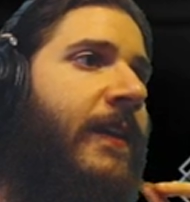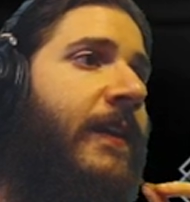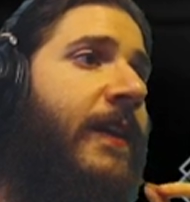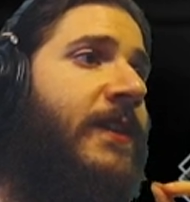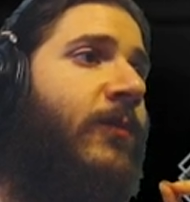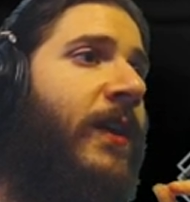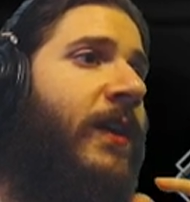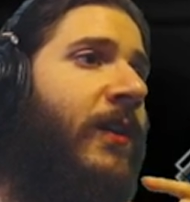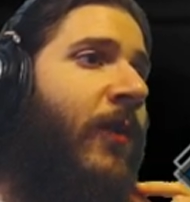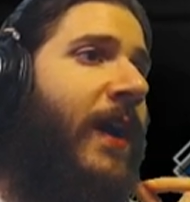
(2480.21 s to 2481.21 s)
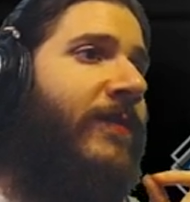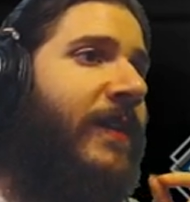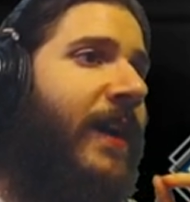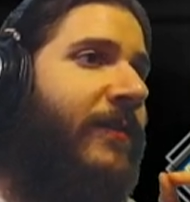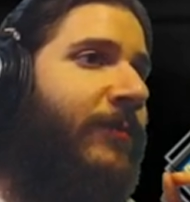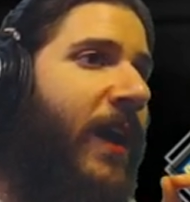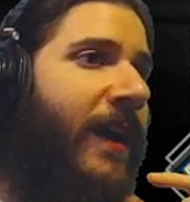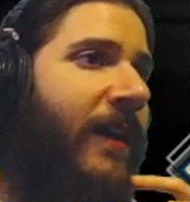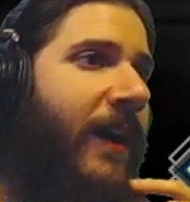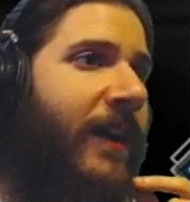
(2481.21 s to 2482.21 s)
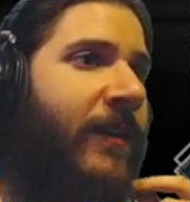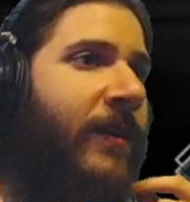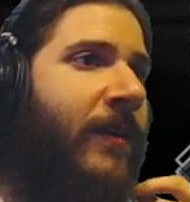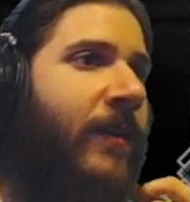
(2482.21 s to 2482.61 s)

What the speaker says: Each one crafted out of black iron